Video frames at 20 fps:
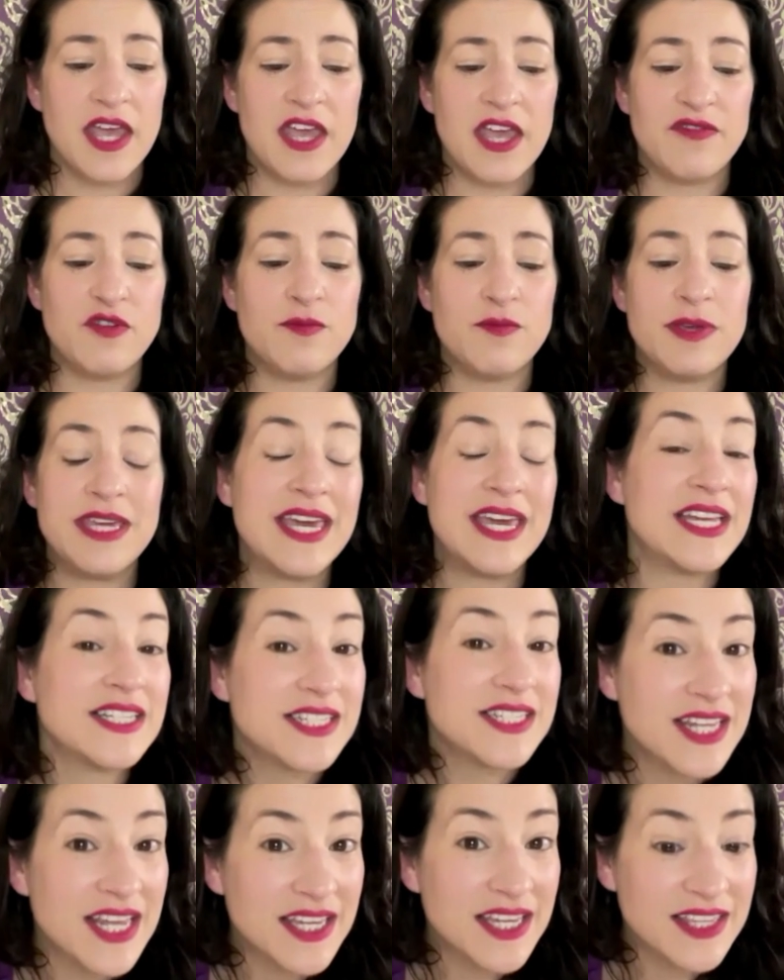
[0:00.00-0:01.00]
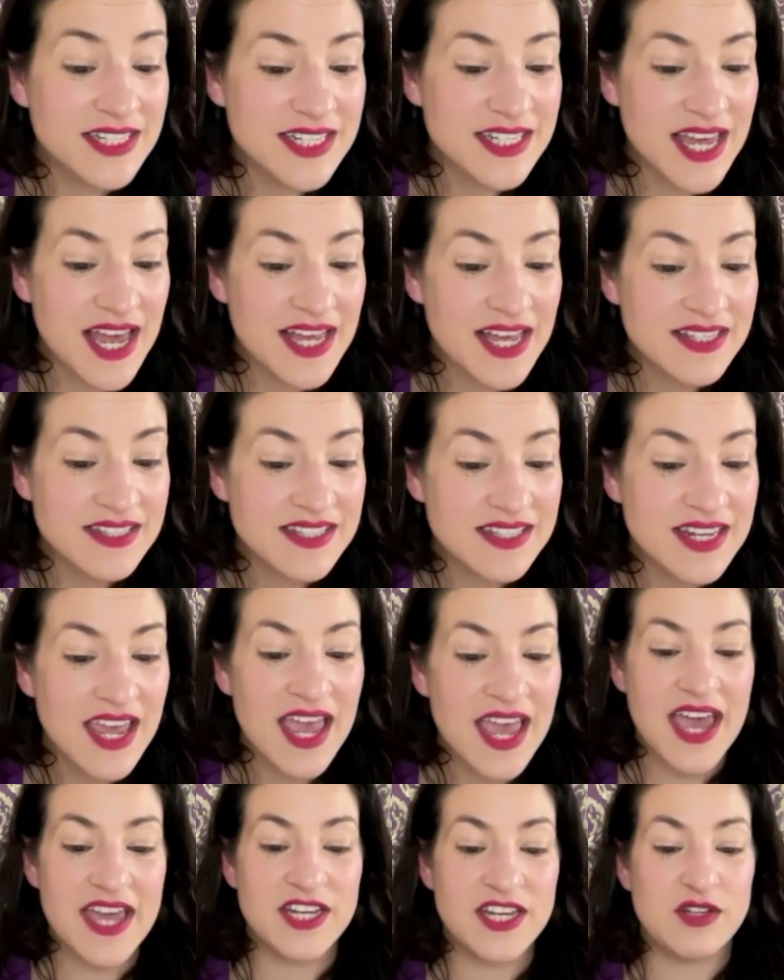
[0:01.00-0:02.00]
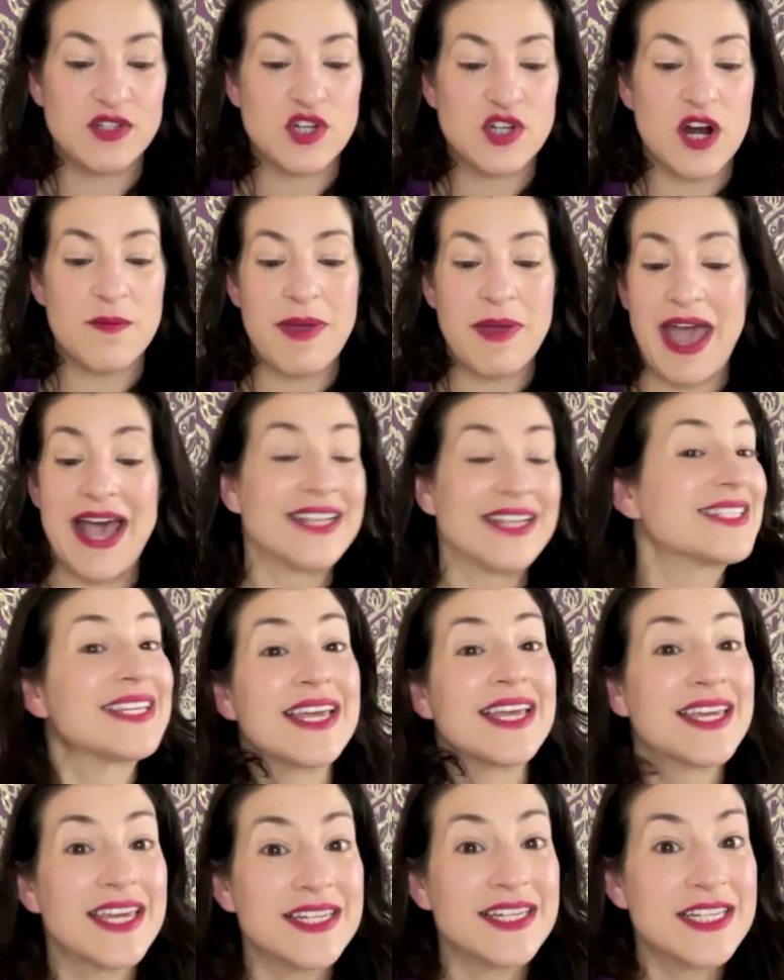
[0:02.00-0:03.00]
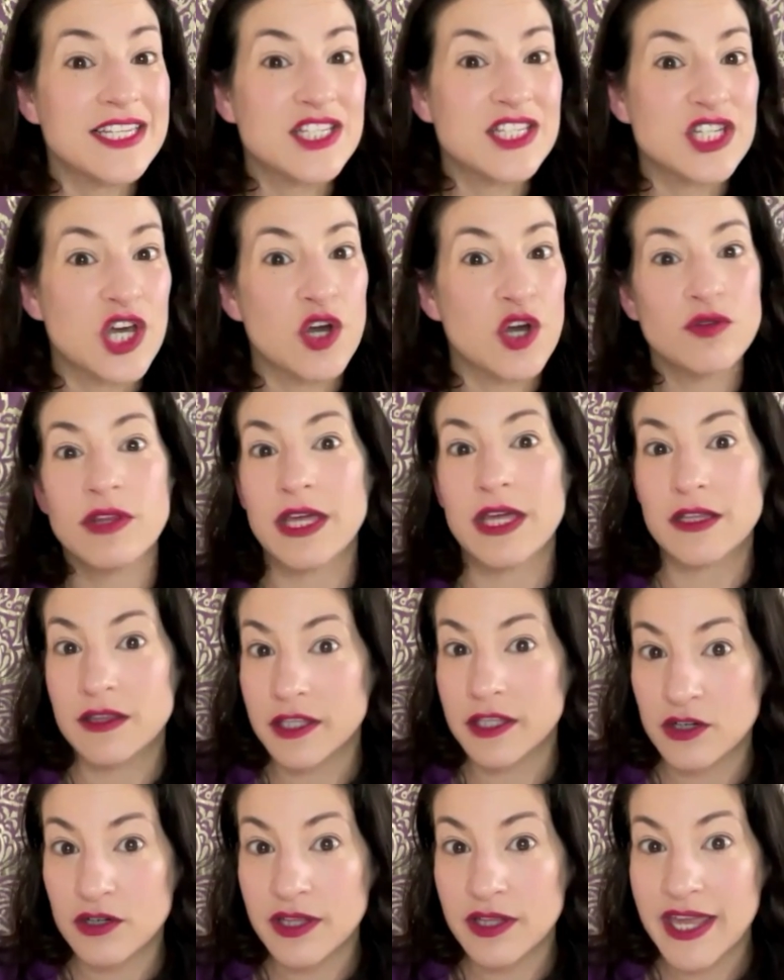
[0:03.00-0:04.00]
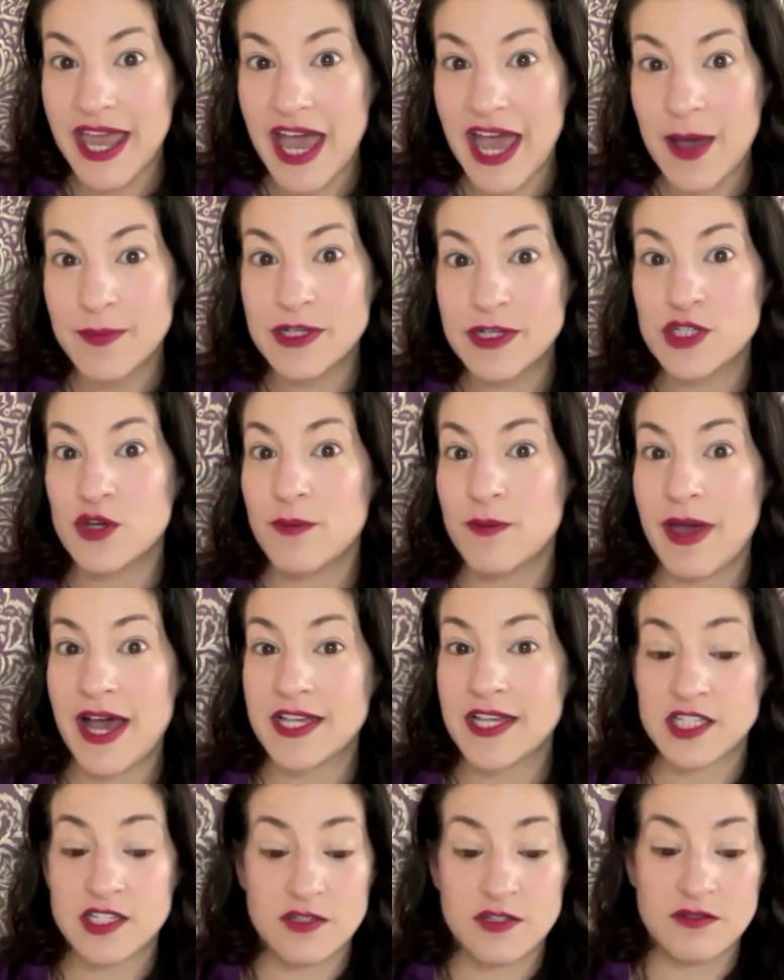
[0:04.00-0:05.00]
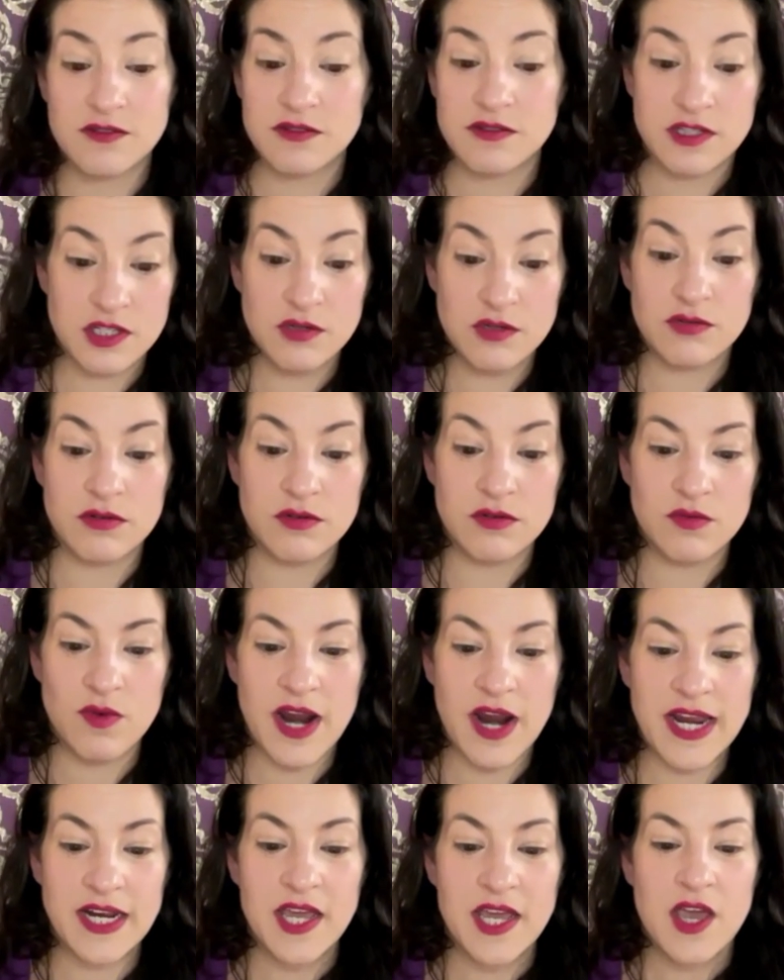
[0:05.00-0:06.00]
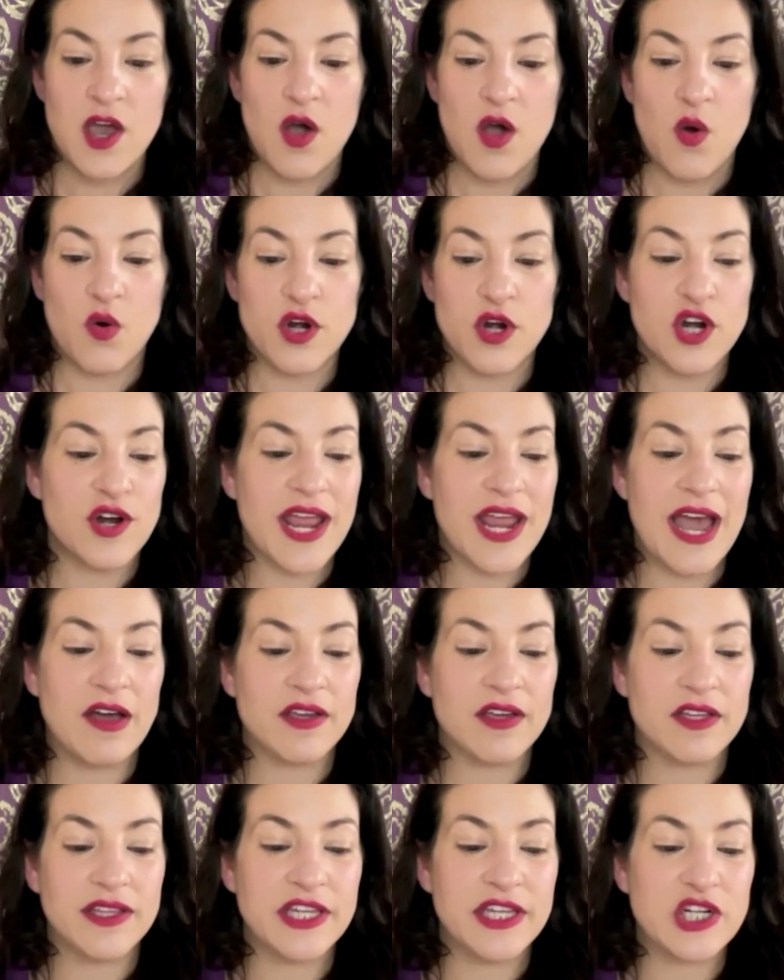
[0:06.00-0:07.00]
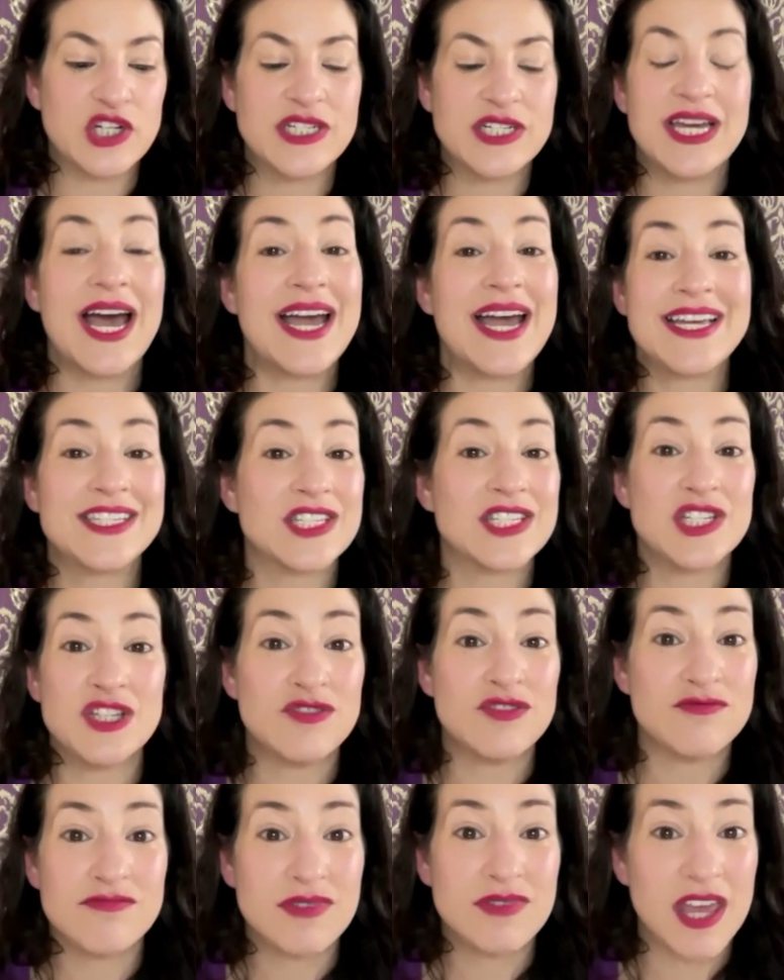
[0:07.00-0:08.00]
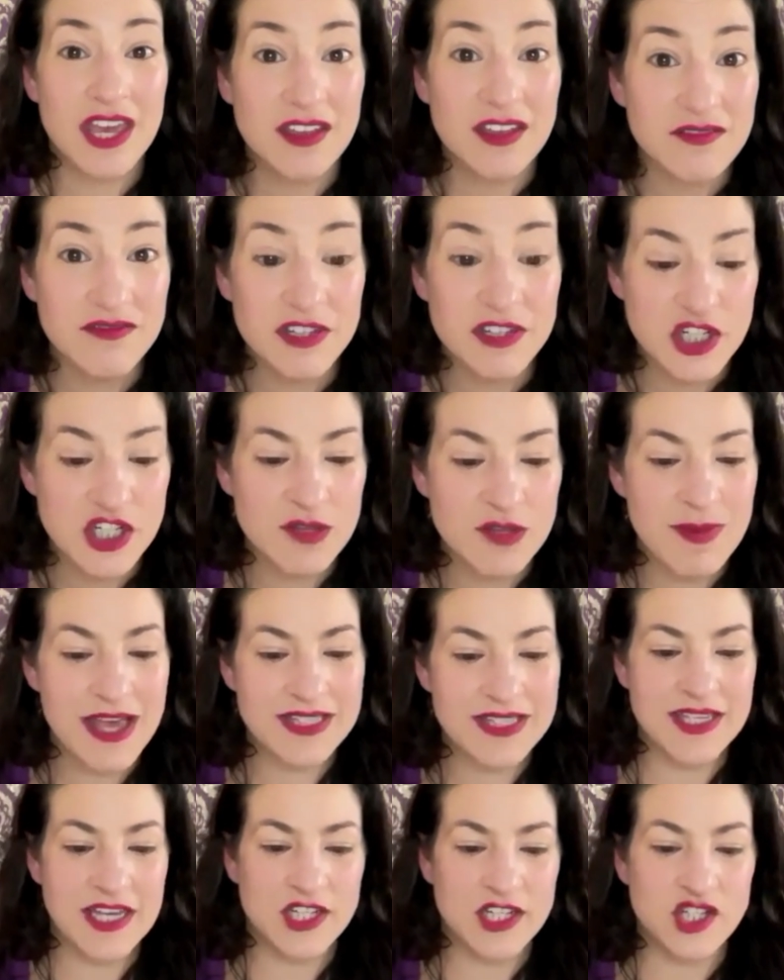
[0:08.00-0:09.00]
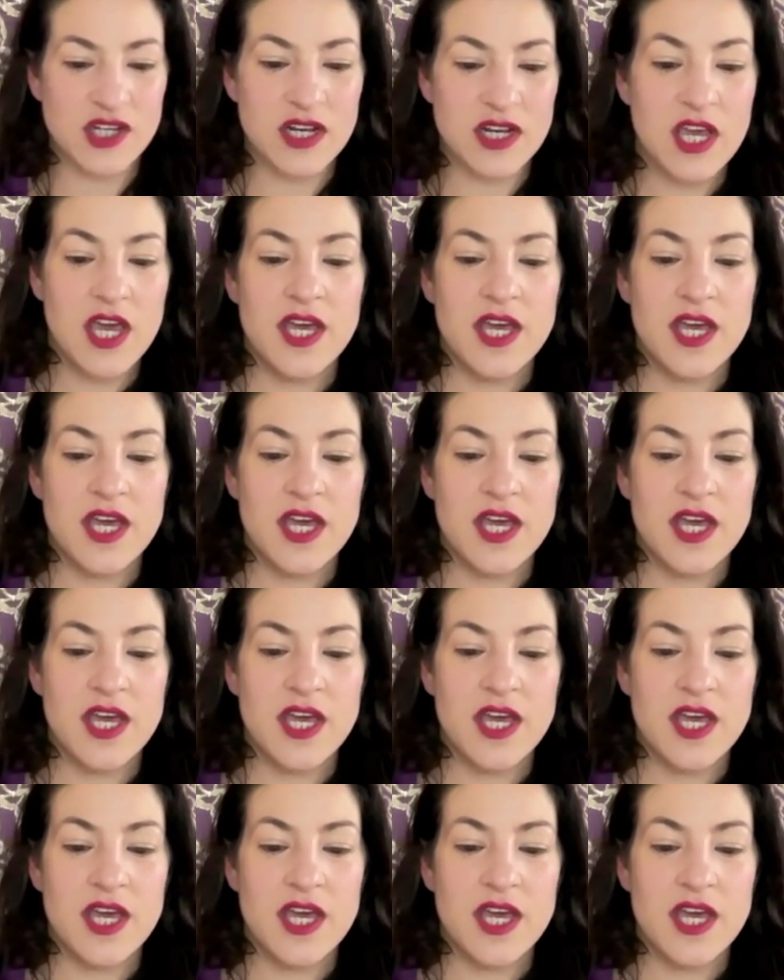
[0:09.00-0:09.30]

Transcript: If you begin to take the test and you start passing a kidney stone, like literally happened to a past student, right? Or your calculator dies and you can't finish the math section,